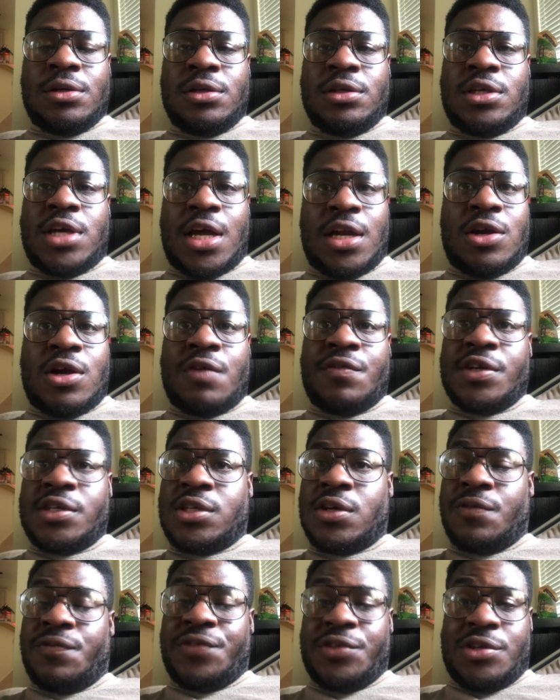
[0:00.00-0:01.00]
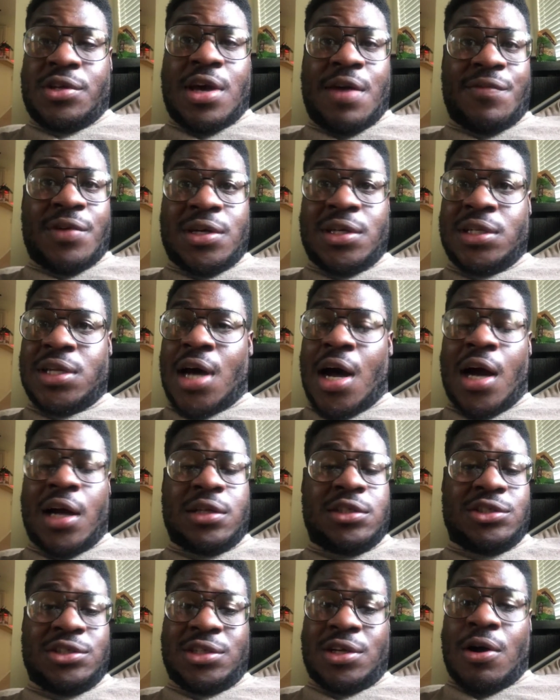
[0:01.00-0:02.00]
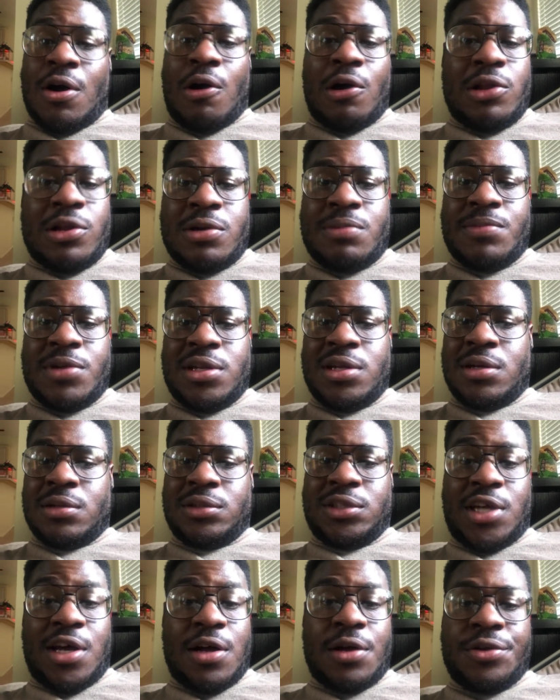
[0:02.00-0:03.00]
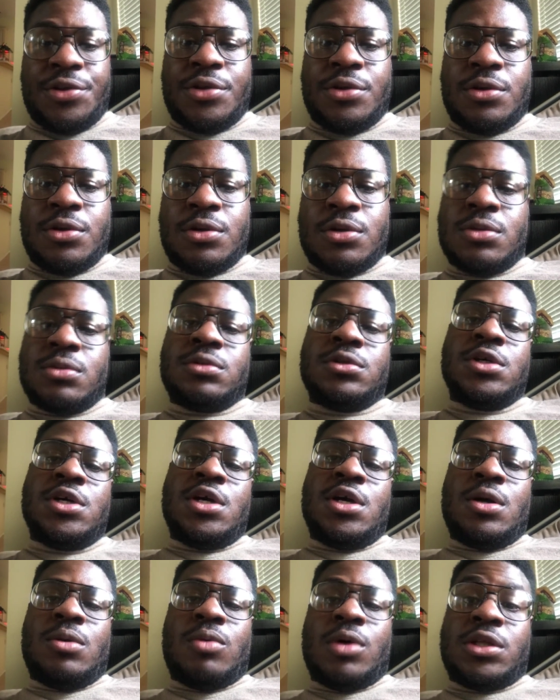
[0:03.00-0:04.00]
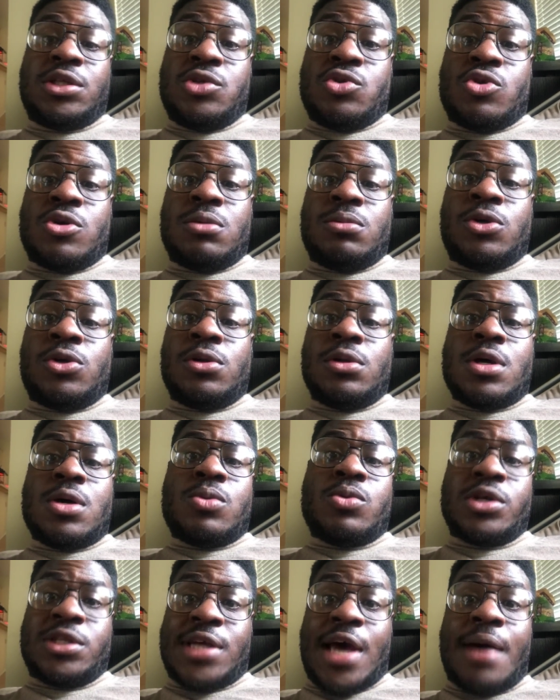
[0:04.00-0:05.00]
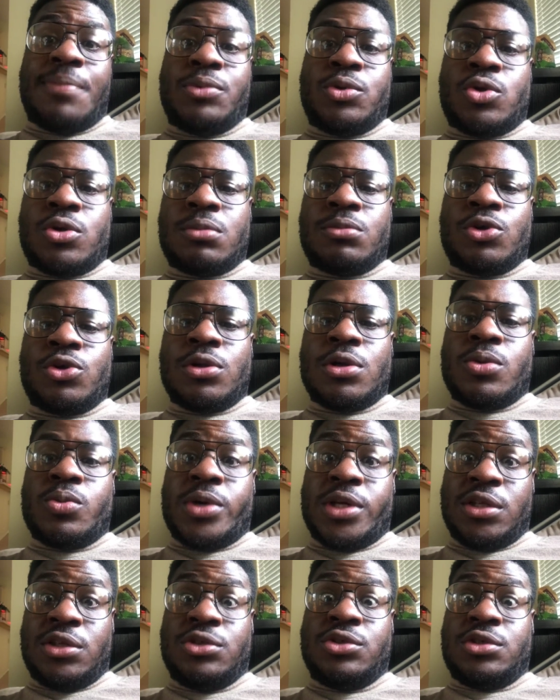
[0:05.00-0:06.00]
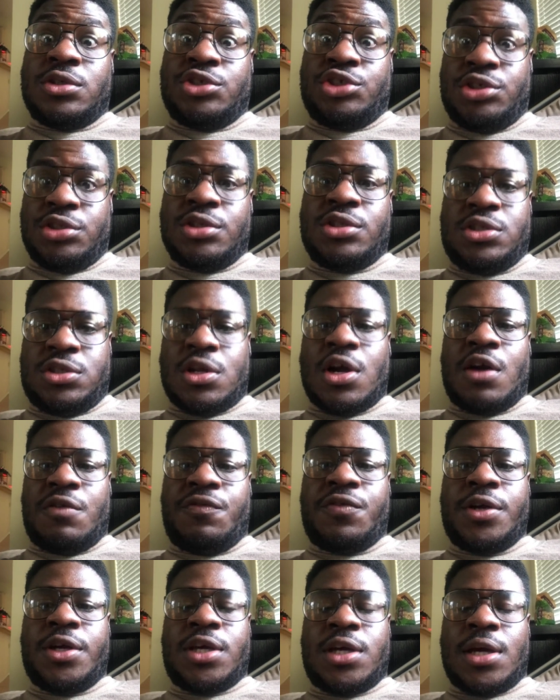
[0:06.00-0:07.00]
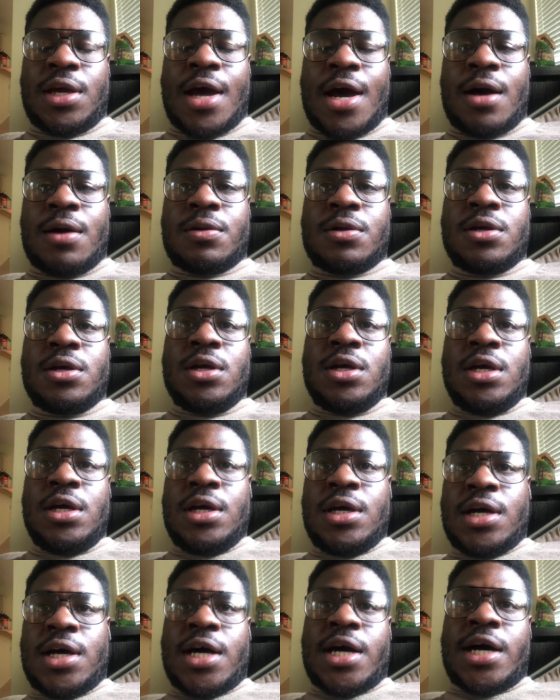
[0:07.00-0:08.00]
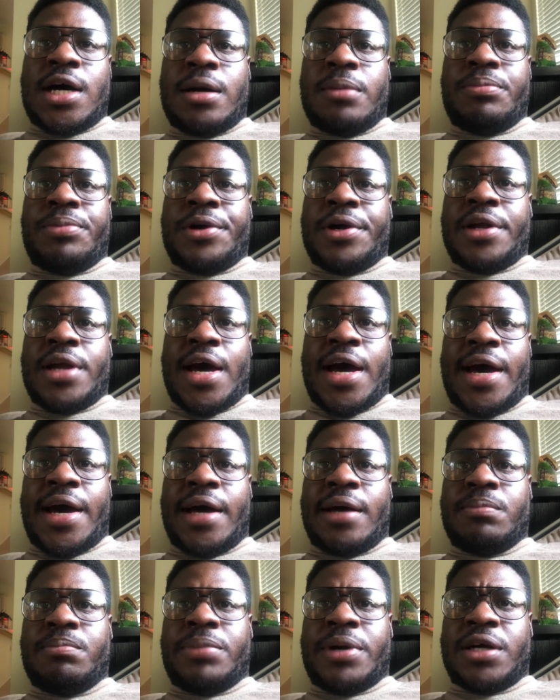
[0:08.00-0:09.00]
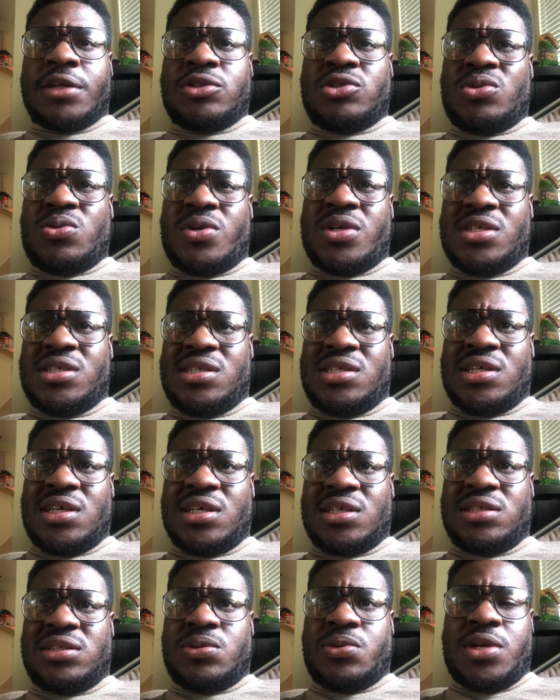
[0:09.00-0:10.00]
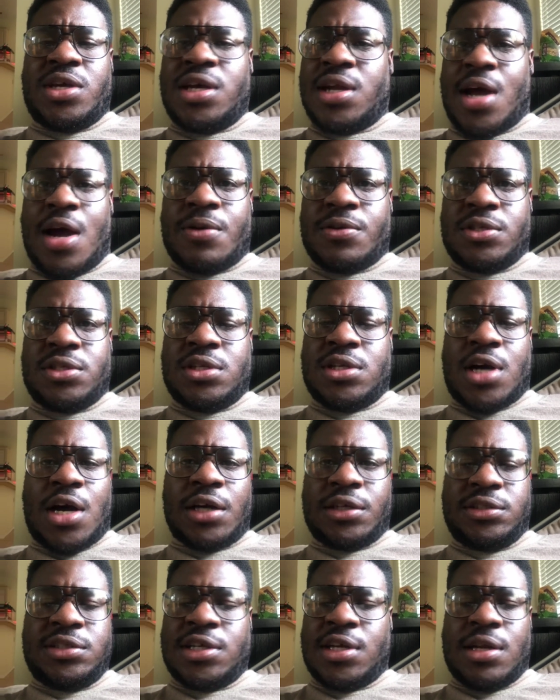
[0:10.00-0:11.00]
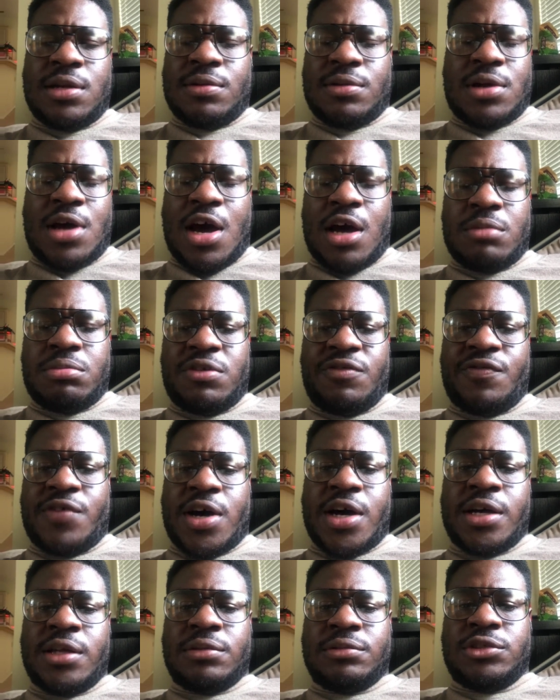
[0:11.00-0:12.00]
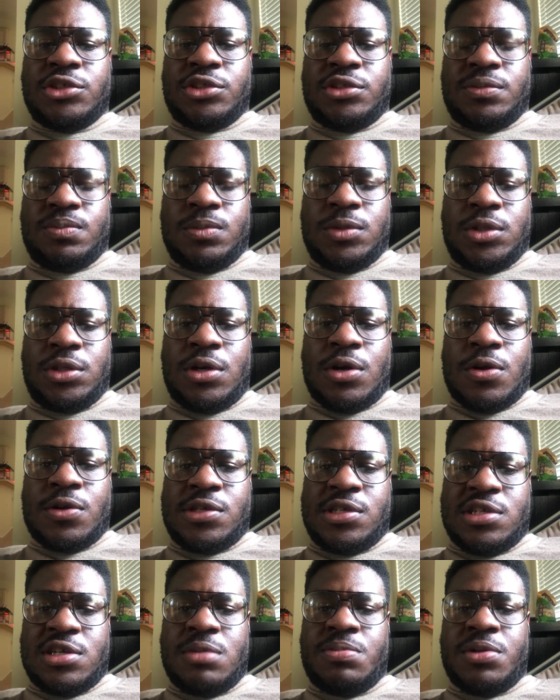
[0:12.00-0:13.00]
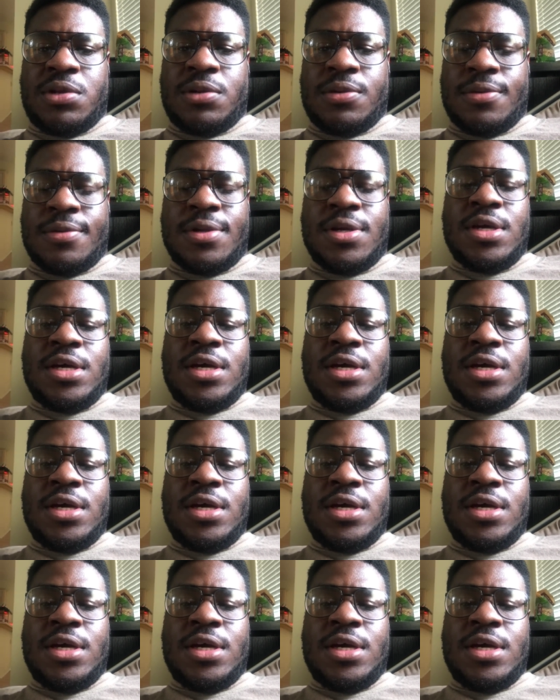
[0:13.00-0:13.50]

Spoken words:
get nervous, hopefully you have a good doc. Just call them and they'll tell you what's normal or what's abnormal or when you should start freaking out. But at about 26, 28 hours, the doc said I'd be fine. Just go to sleep, and